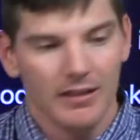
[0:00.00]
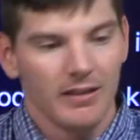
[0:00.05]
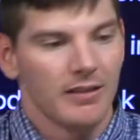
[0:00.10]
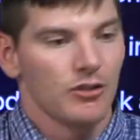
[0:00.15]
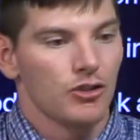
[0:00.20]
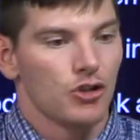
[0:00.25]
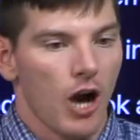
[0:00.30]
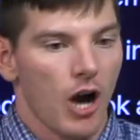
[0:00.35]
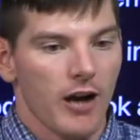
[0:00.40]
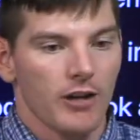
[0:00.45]

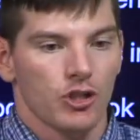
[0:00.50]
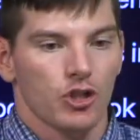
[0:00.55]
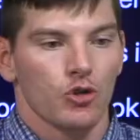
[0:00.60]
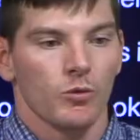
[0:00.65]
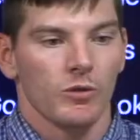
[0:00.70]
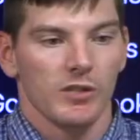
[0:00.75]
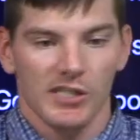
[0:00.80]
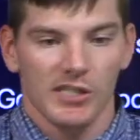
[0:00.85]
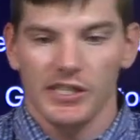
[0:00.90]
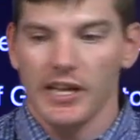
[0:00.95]
Joshua
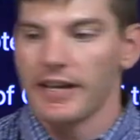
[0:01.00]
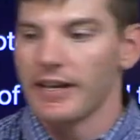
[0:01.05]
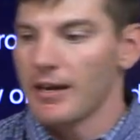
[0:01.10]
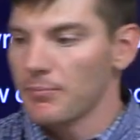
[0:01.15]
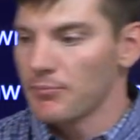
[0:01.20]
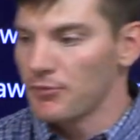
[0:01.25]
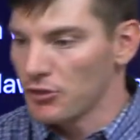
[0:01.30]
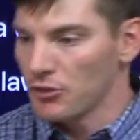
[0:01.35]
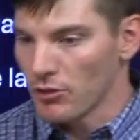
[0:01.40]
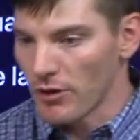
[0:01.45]
set up
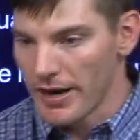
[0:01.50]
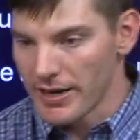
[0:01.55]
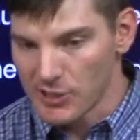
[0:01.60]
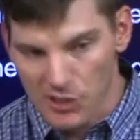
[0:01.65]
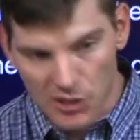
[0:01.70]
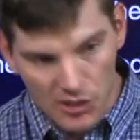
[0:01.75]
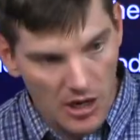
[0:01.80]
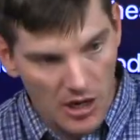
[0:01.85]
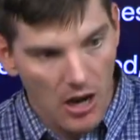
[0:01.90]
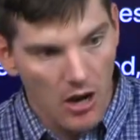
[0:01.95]
the great
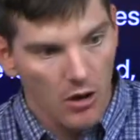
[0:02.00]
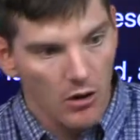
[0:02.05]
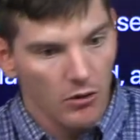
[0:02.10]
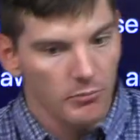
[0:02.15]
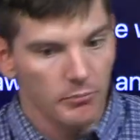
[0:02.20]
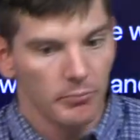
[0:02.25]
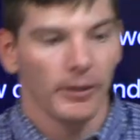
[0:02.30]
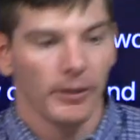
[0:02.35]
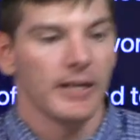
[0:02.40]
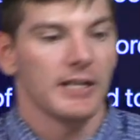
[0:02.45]
stone,
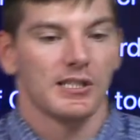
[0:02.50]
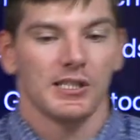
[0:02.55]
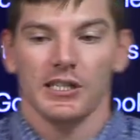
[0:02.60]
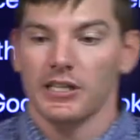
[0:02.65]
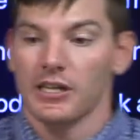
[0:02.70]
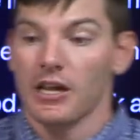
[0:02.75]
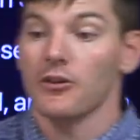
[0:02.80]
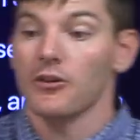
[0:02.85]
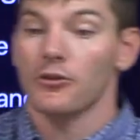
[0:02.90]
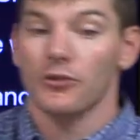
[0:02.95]
placing it
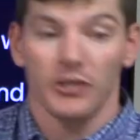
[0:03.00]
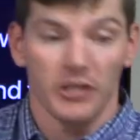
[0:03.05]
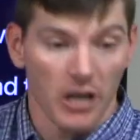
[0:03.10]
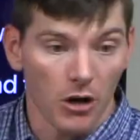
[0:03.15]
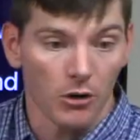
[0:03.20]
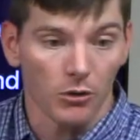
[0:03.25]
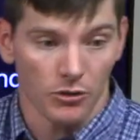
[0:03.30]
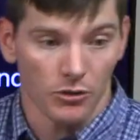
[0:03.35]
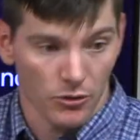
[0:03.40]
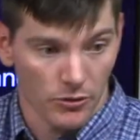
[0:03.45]
under the
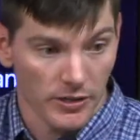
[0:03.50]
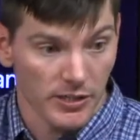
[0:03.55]
oak tree.